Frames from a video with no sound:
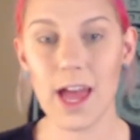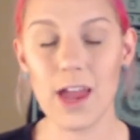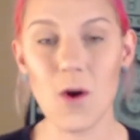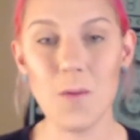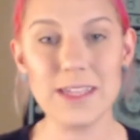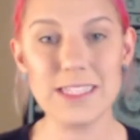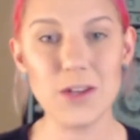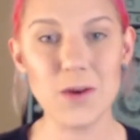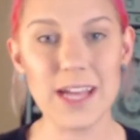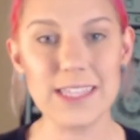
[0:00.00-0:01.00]
I hope I see
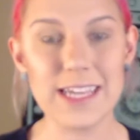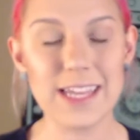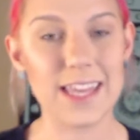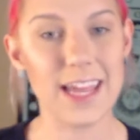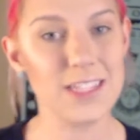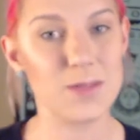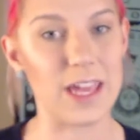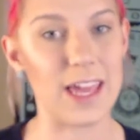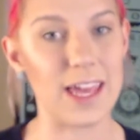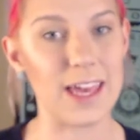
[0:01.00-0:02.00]
you again next week.